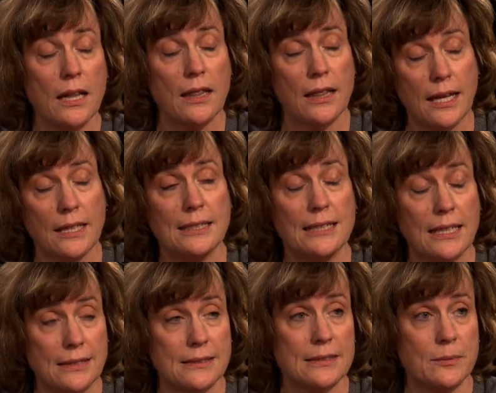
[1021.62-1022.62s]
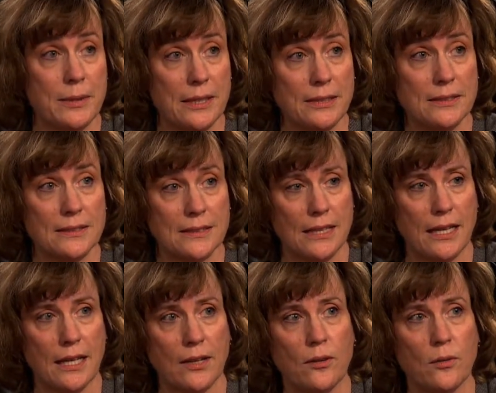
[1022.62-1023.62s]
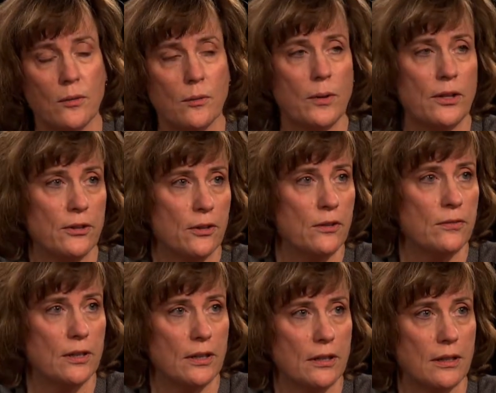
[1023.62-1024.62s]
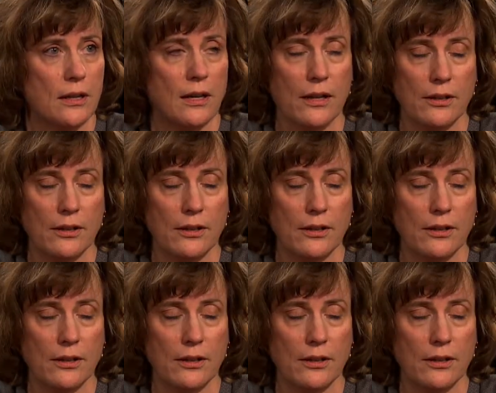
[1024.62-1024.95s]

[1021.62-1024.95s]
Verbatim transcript: then yes, it appears that when you're over one